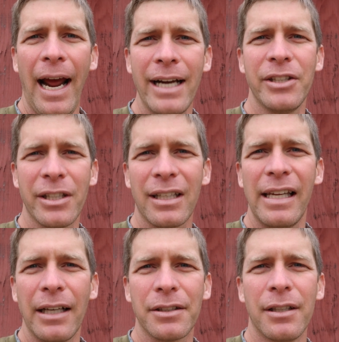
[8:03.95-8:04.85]
Angie's
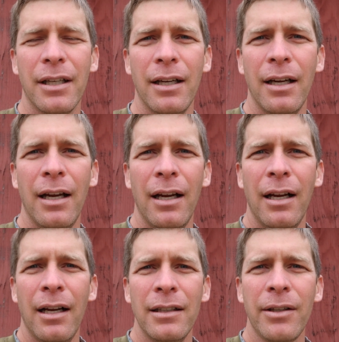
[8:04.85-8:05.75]
List.
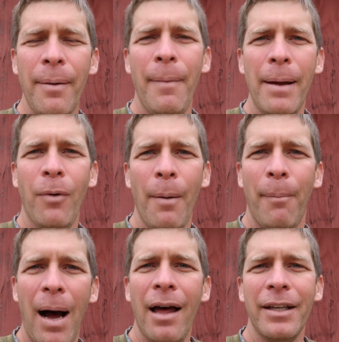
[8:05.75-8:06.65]
So it made what
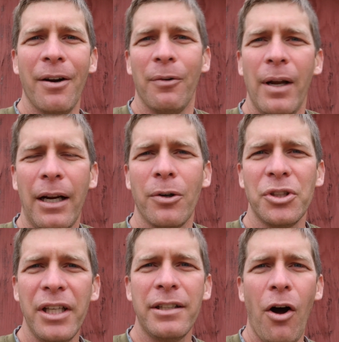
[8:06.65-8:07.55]
you know. Of
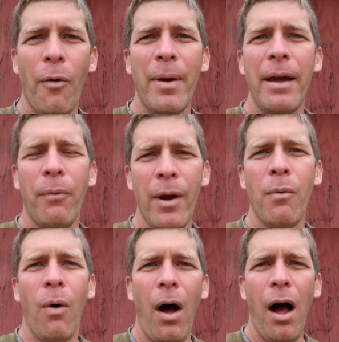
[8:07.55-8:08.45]
course, she told me we
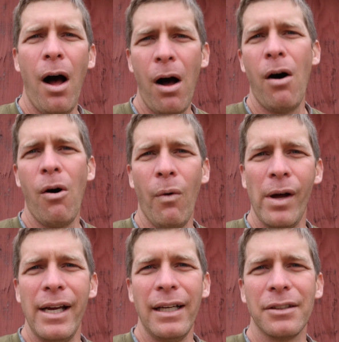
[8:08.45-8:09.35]
will
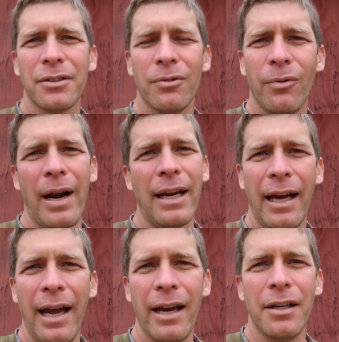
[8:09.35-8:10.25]
always rank
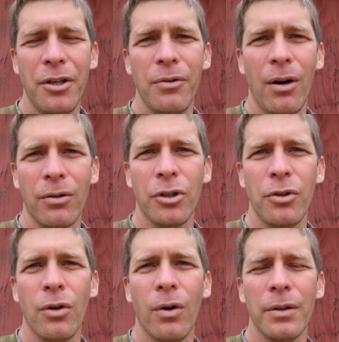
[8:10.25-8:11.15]
ahead of you on
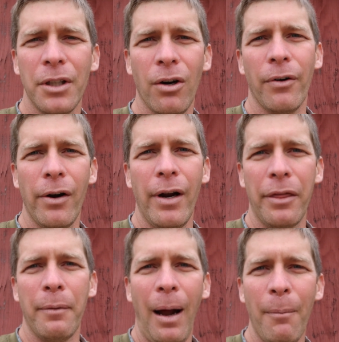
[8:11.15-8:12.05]
Google. You don't know
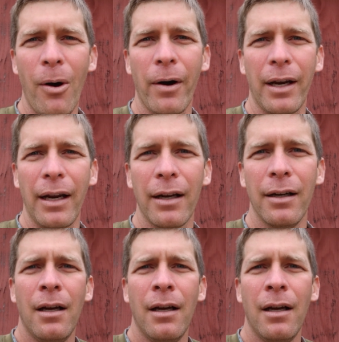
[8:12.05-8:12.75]
nothing about marketing.